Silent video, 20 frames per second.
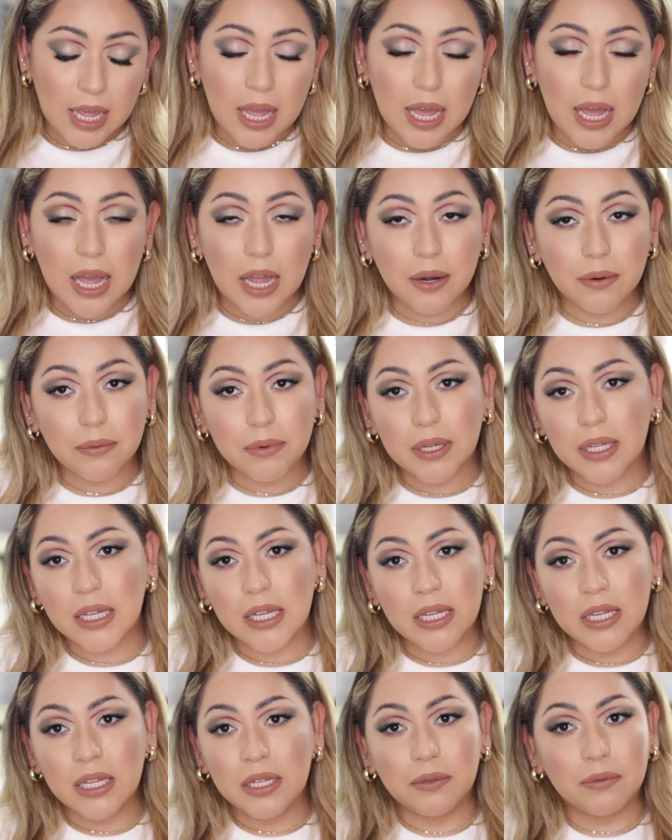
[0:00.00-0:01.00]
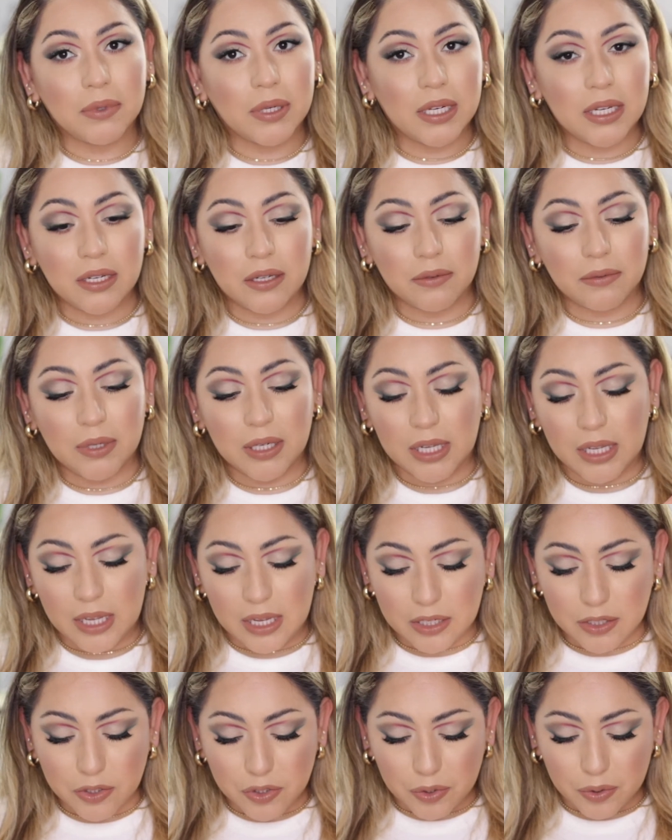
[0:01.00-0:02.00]
I really
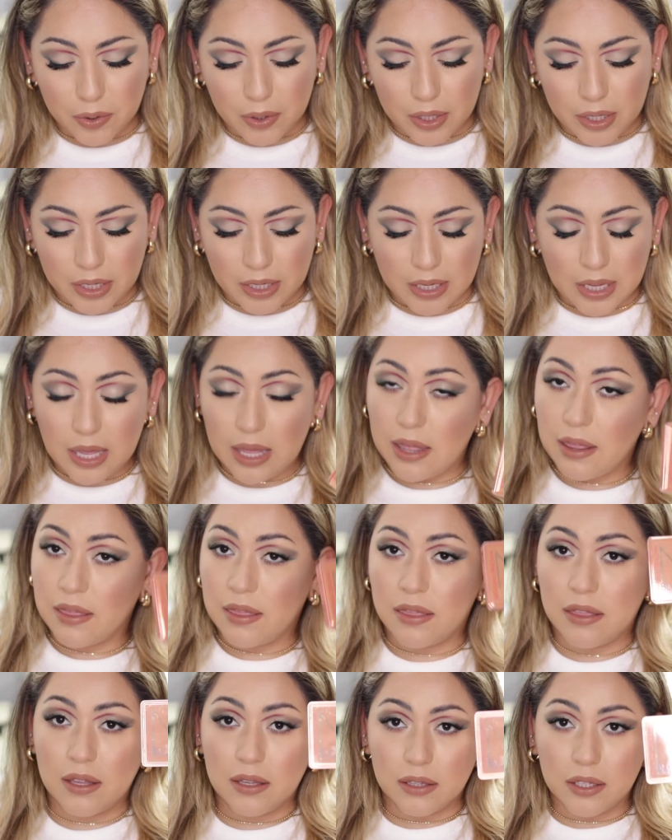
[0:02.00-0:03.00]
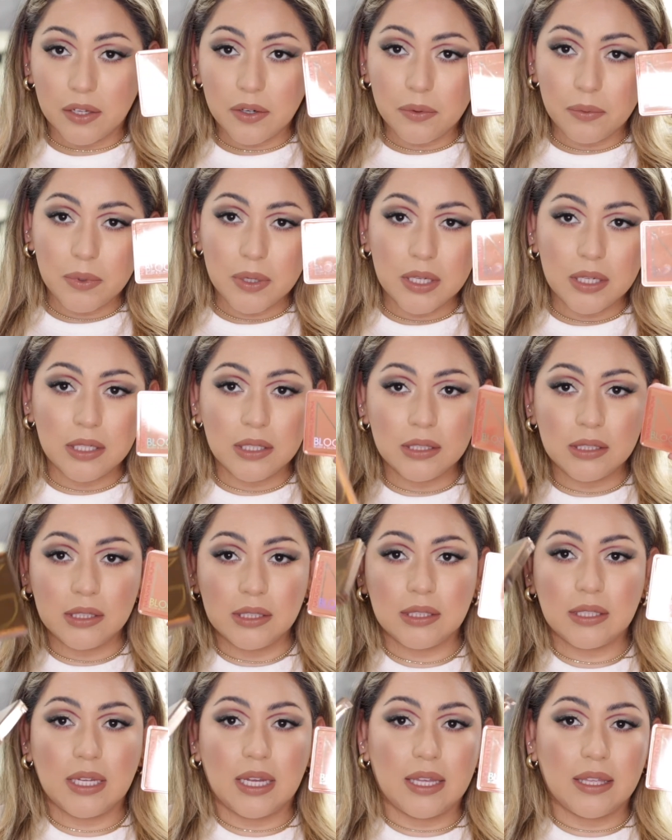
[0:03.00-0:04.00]
enjoy the little
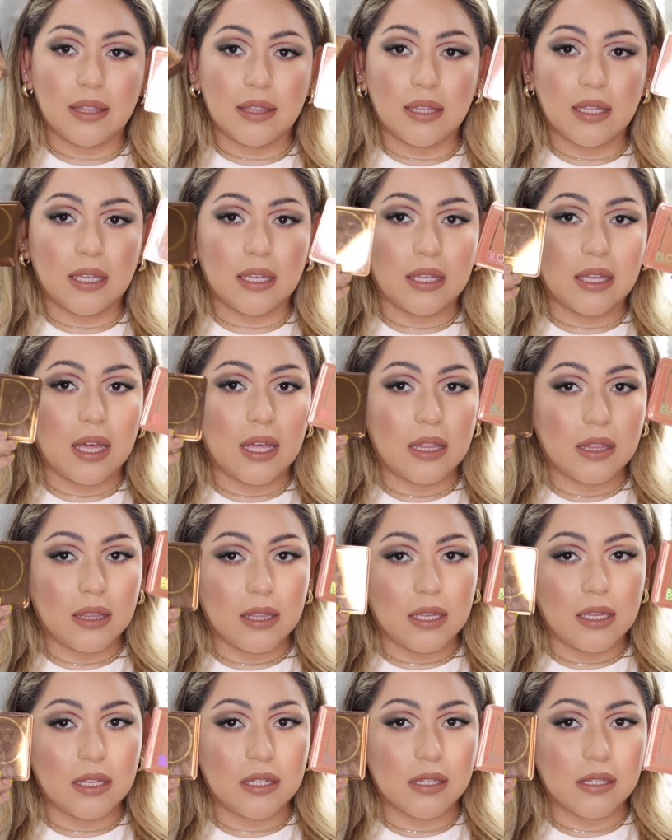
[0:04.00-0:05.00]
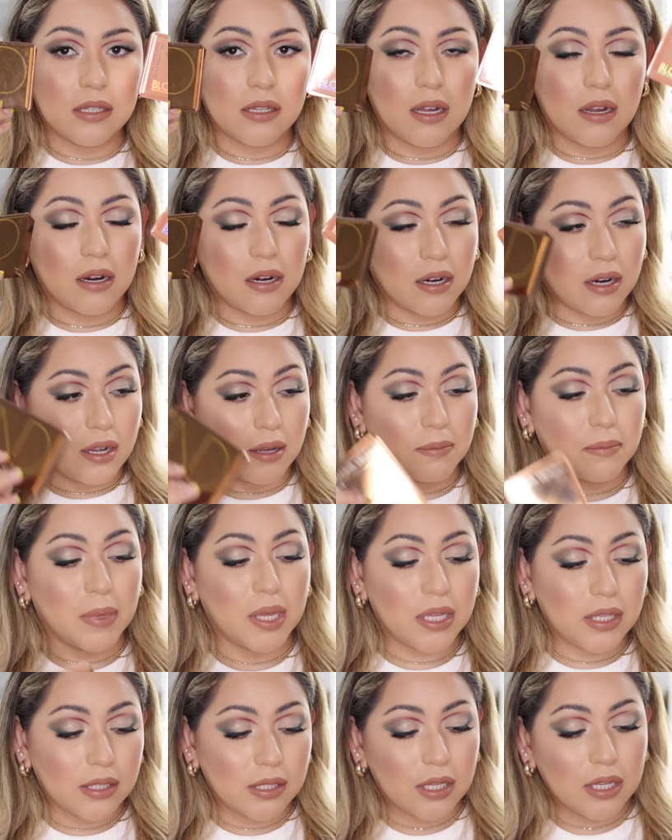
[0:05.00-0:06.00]
ones. I think these are
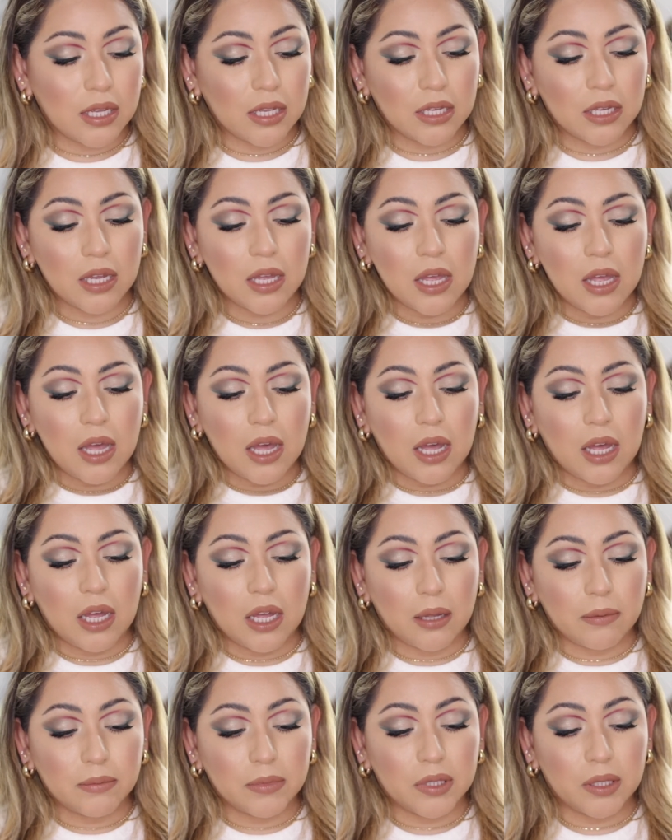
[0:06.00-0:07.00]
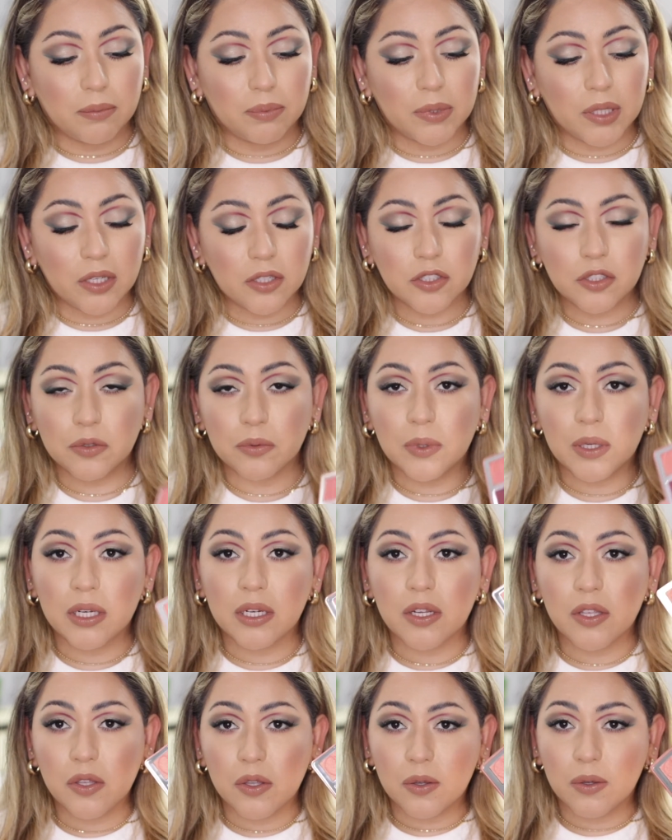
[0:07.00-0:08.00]
amazing. The blush
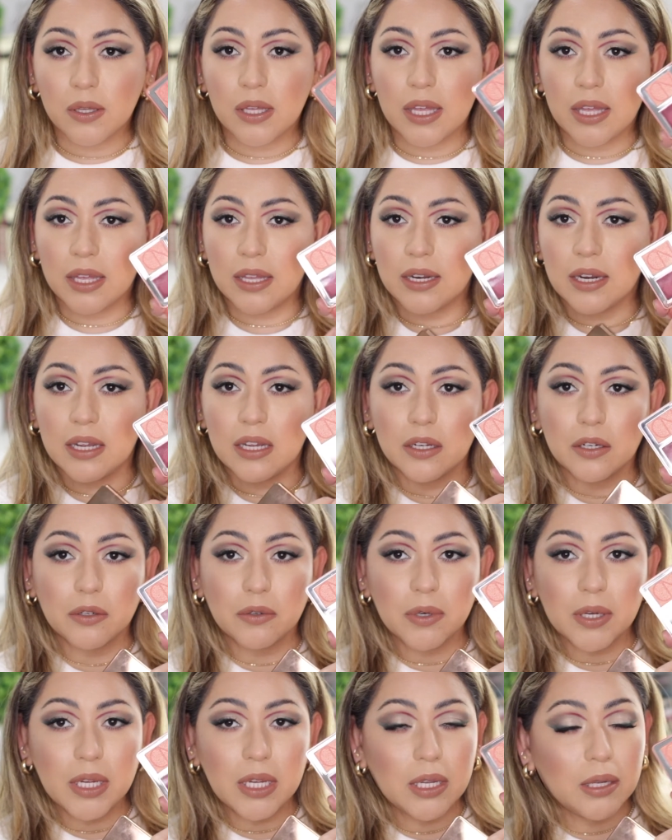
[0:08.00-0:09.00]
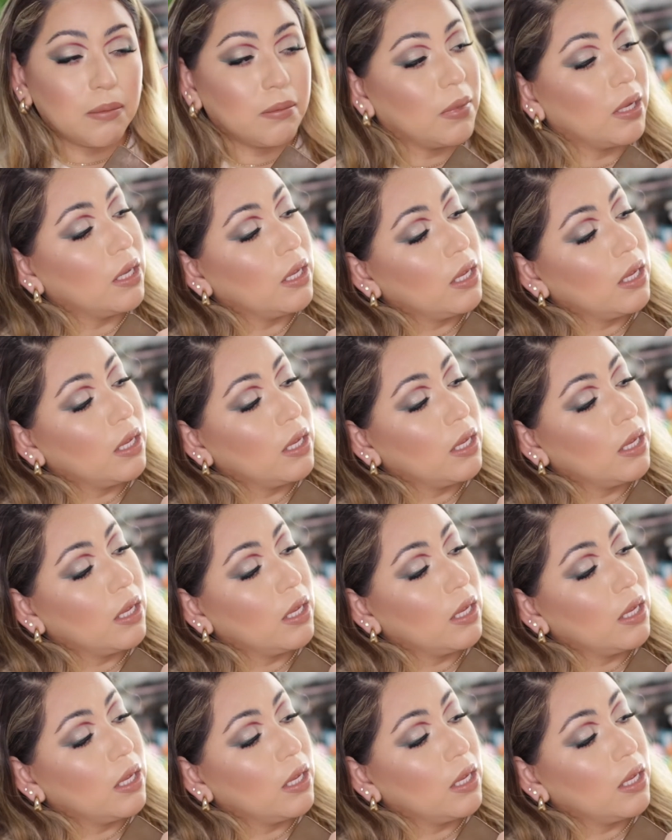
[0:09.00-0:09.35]
one, you get a cream